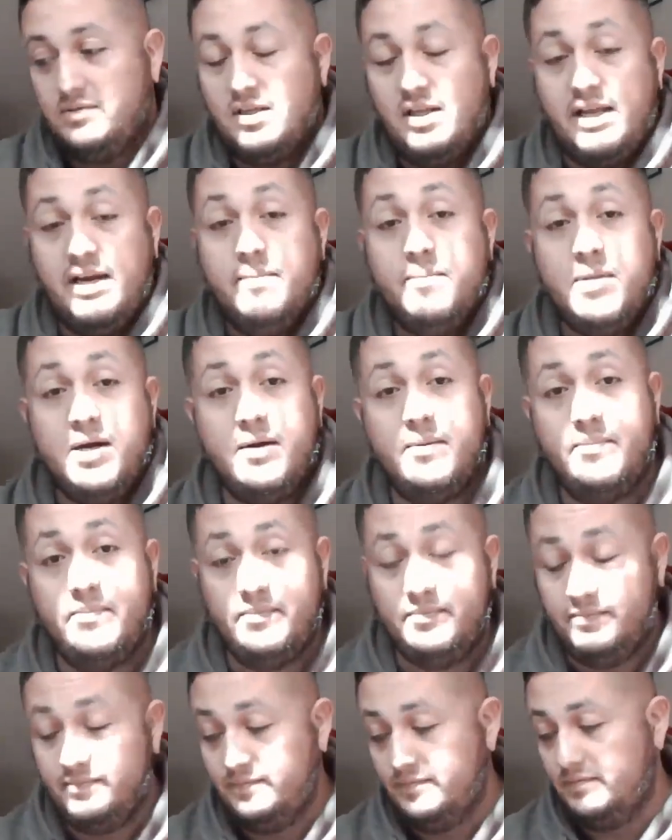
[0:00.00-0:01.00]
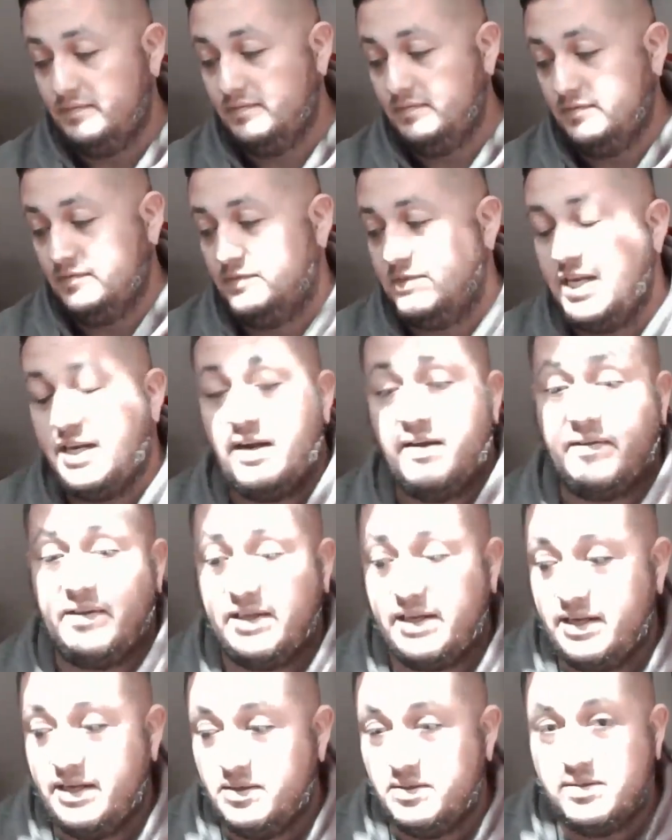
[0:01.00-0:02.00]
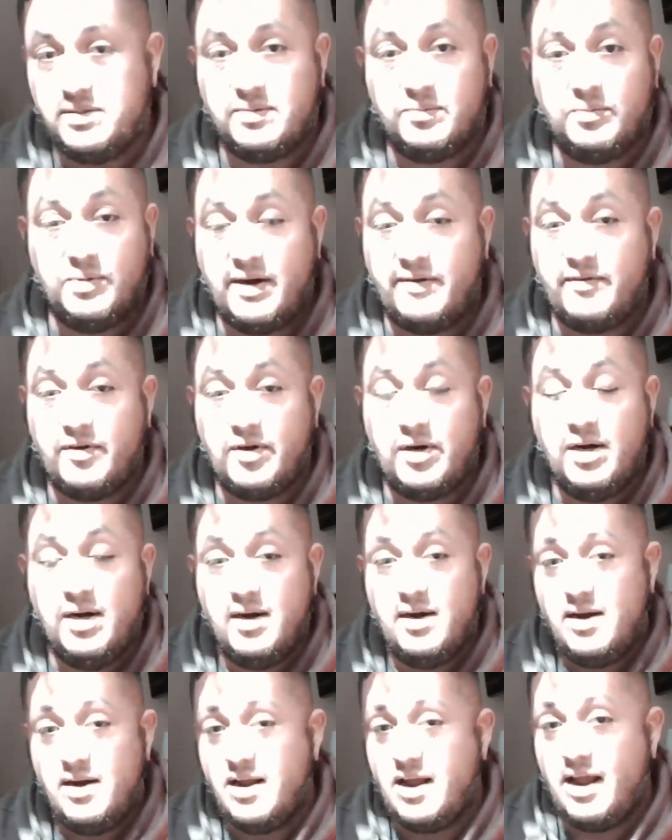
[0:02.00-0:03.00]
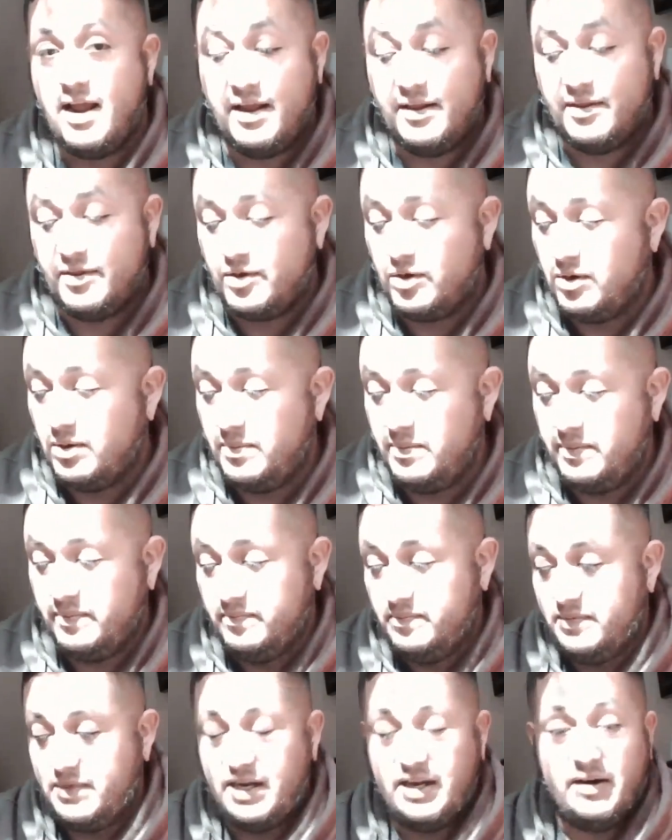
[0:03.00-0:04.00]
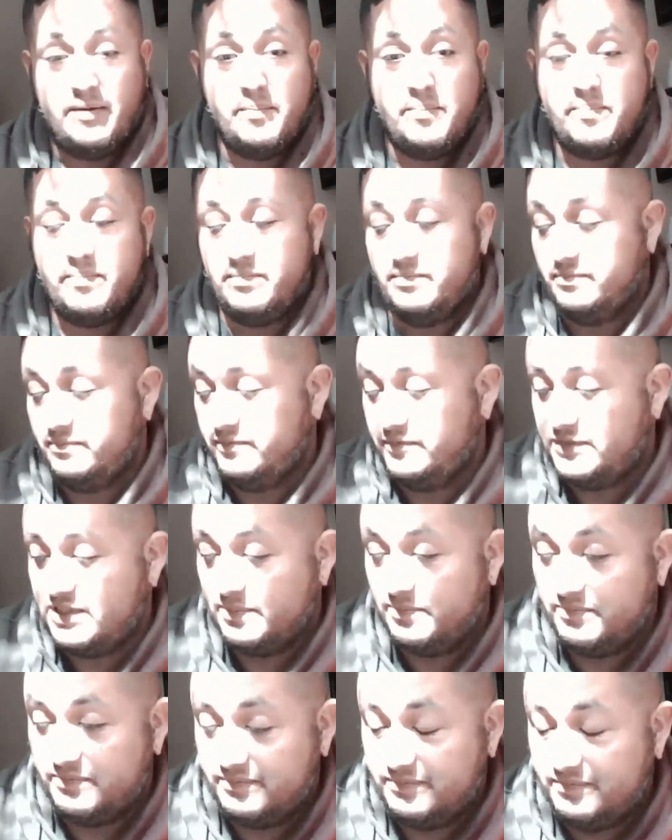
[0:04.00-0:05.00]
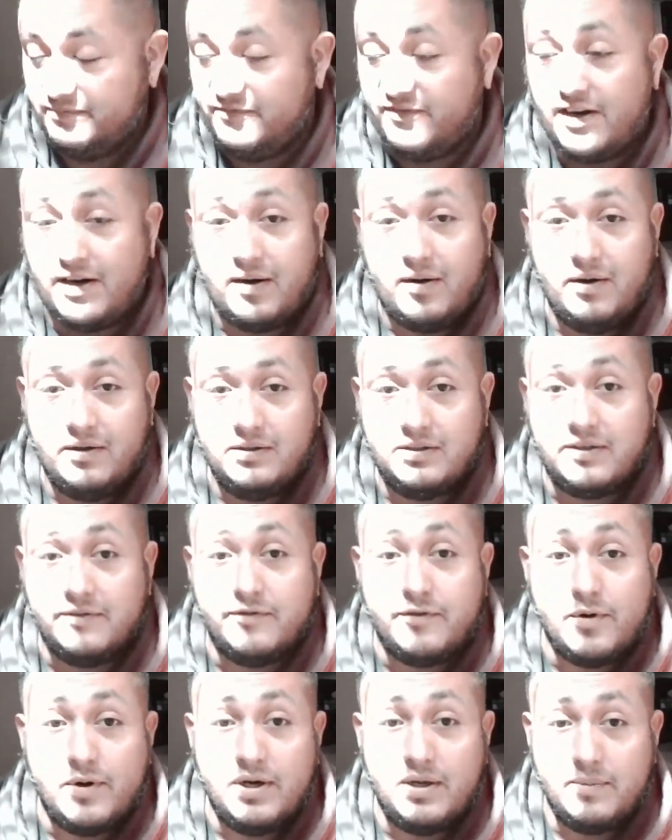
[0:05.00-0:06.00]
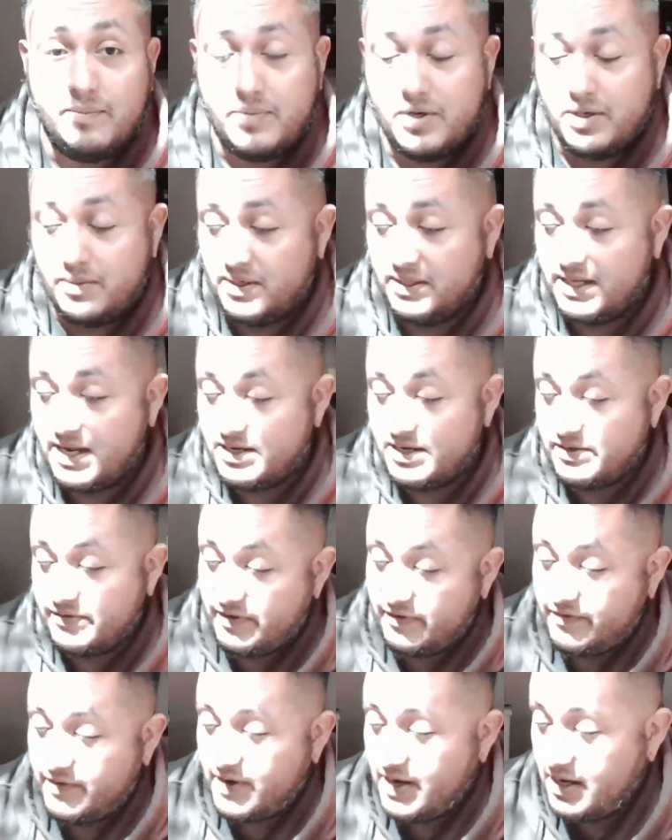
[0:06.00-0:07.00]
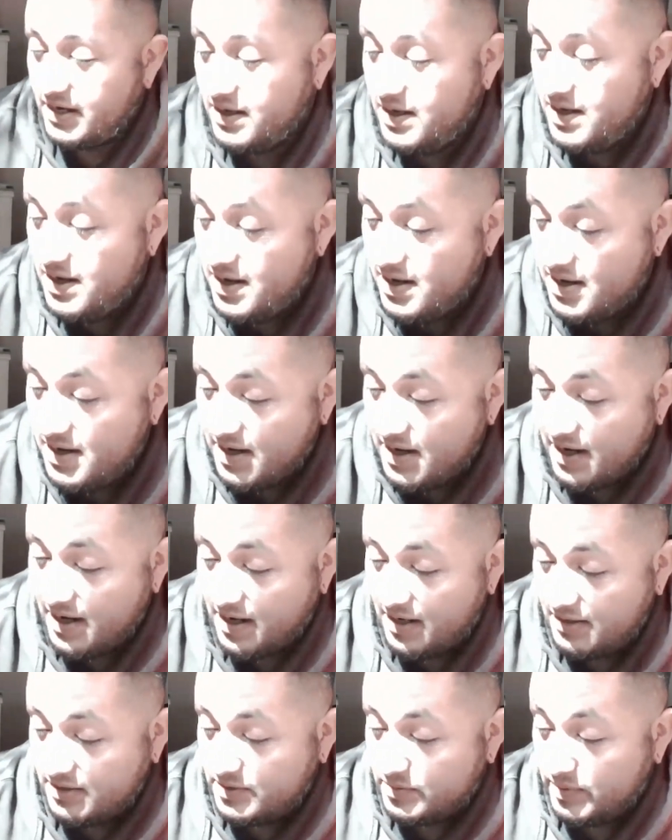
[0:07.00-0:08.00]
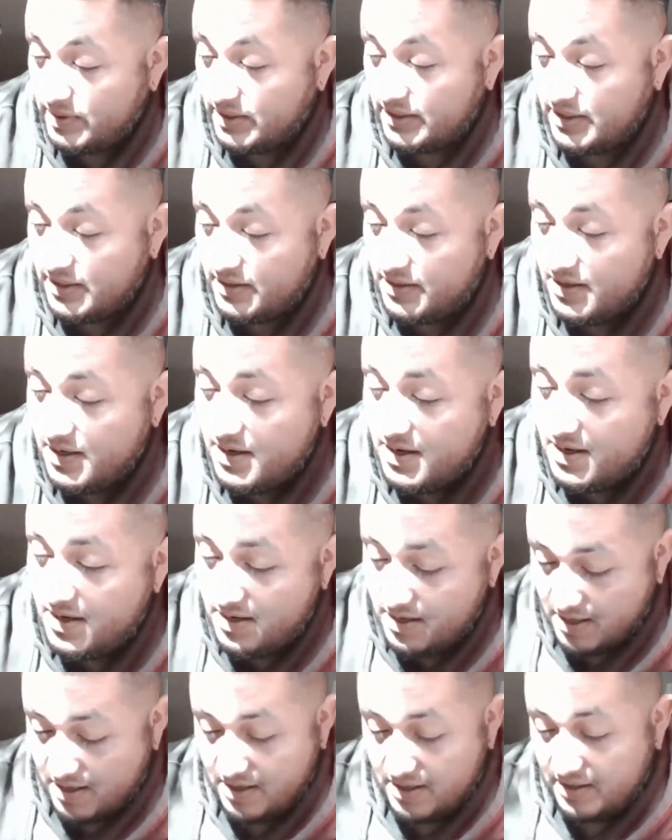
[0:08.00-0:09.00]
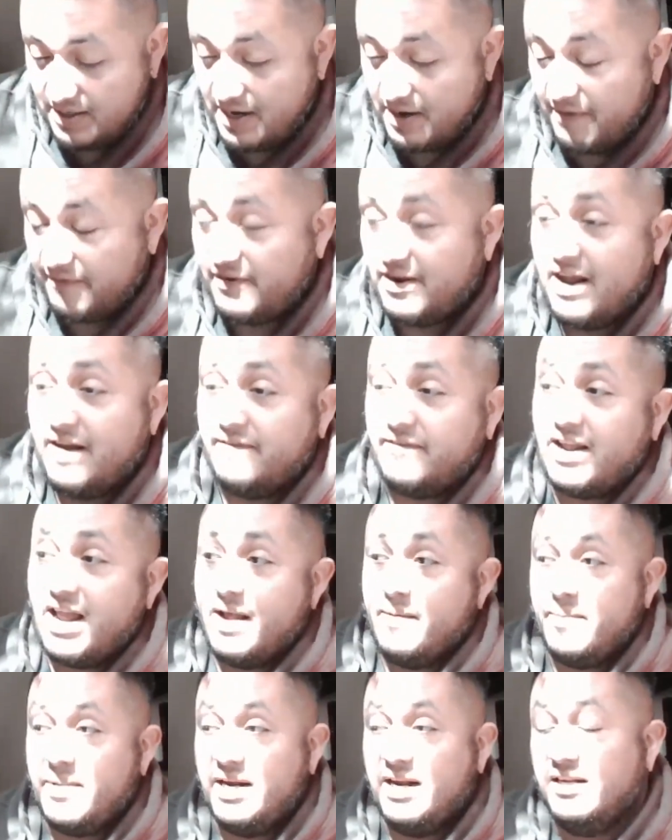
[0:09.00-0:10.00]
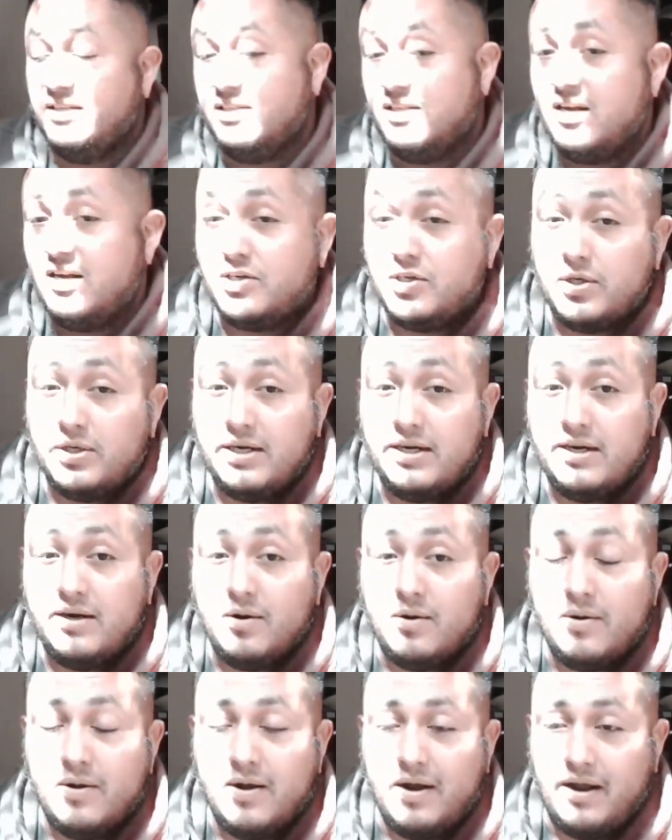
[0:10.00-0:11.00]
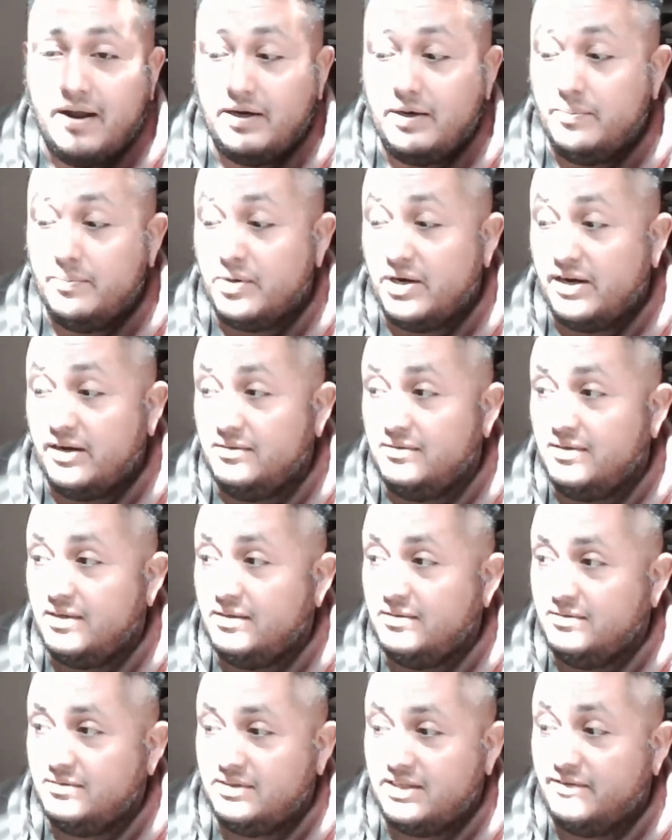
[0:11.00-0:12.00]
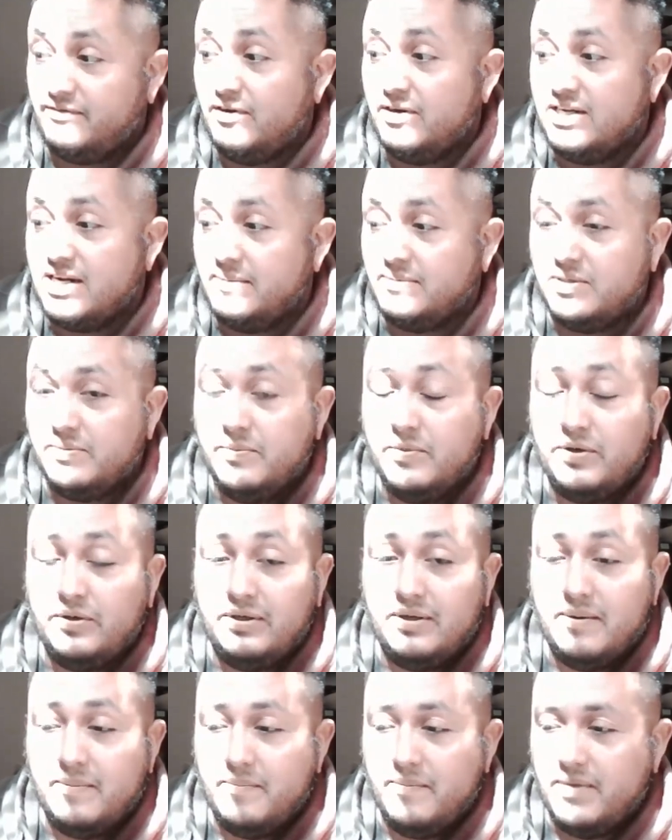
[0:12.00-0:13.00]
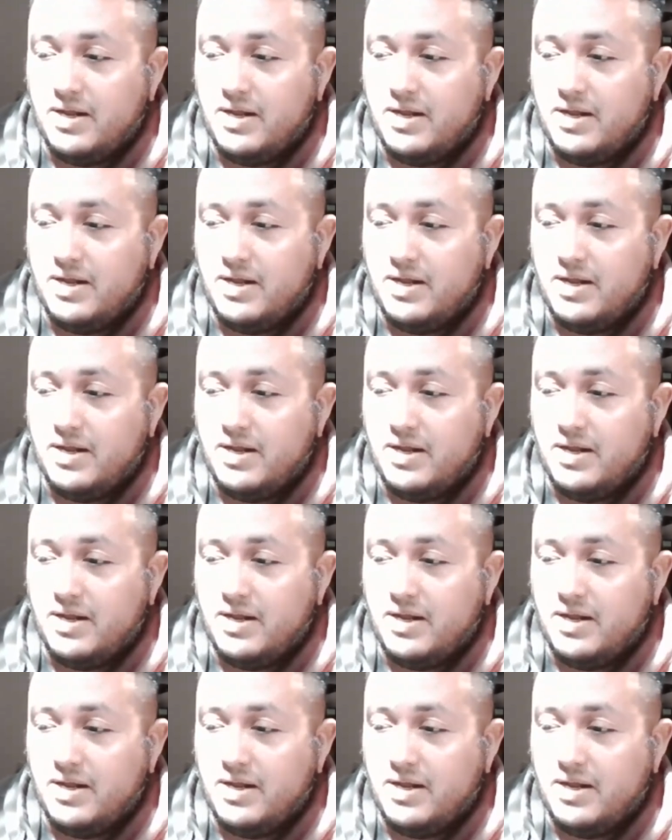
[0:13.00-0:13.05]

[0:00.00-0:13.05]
Clean them up, take out the gills, whatever, and throw them in some foil, put them on the edge of your fire, and it's really good. Now, if you have camping as a luxury, you bring different types of meat.